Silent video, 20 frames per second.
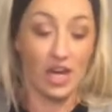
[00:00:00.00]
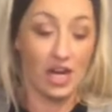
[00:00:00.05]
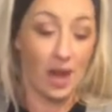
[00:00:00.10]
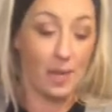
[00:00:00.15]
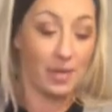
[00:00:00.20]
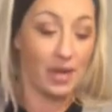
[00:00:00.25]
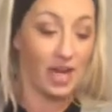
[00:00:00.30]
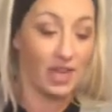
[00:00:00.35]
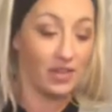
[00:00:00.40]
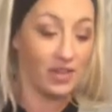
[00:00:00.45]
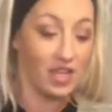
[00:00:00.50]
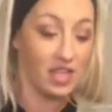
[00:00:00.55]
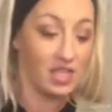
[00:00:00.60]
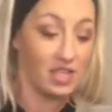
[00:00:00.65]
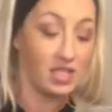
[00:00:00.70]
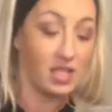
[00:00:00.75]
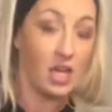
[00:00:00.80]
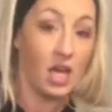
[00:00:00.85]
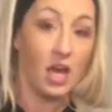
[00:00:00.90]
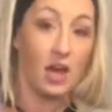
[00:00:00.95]
and I'm going to get this,
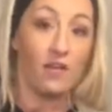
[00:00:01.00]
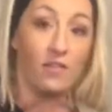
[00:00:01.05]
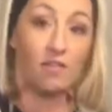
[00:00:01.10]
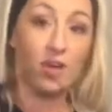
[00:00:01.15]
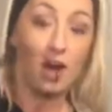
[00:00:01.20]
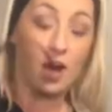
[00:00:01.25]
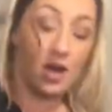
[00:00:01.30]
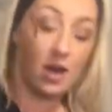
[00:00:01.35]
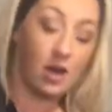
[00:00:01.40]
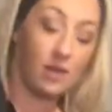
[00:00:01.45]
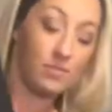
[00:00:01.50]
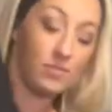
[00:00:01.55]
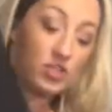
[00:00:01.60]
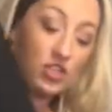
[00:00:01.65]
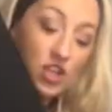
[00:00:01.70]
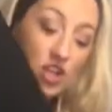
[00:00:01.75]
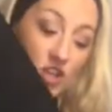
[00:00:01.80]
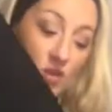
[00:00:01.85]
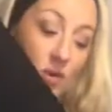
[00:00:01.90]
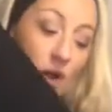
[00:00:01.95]

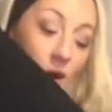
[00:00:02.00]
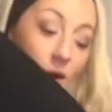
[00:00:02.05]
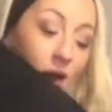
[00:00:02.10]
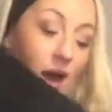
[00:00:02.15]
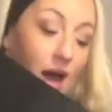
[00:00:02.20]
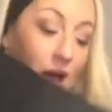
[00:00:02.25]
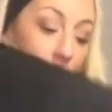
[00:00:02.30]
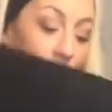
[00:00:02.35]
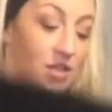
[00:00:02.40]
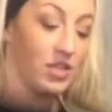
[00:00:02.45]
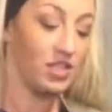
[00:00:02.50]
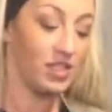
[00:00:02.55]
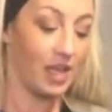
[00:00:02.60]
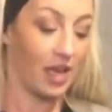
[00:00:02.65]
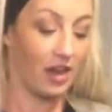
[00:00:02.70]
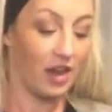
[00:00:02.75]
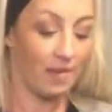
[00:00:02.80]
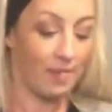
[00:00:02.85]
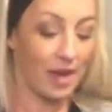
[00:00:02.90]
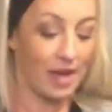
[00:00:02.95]
show you how I would set
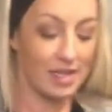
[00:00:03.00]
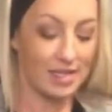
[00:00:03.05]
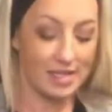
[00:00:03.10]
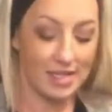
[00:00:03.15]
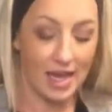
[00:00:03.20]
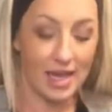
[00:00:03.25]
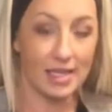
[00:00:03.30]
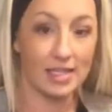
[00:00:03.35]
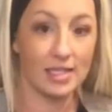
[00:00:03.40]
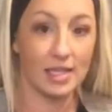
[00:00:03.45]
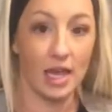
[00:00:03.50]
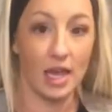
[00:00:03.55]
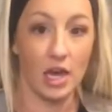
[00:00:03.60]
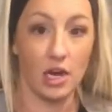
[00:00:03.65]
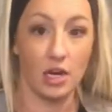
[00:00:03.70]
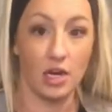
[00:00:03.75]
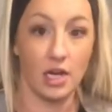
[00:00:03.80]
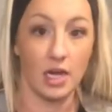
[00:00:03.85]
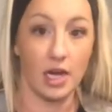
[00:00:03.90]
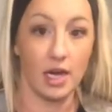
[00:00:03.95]
it in my desk
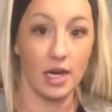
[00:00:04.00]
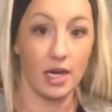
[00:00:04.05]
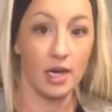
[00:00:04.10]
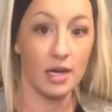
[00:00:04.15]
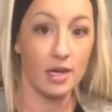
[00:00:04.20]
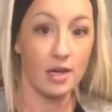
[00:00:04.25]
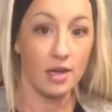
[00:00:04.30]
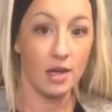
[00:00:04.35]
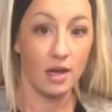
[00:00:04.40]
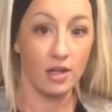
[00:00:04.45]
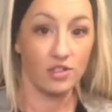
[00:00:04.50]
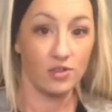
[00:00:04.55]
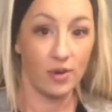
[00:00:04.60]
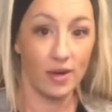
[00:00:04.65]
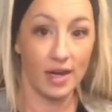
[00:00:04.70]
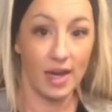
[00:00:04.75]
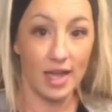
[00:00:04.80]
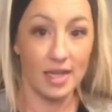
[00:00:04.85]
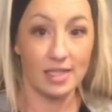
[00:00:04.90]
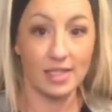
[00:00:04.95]
area. So I'll
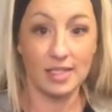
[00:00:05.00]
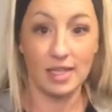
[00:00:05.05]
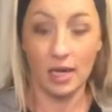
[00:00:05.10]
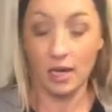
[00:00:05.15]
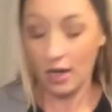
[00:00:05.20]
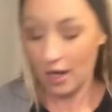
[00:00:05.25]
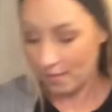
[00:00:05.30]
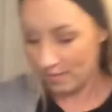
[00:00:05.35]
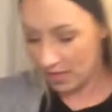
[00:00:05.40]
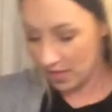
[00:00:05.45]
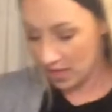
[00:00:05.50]
go ahead and set it up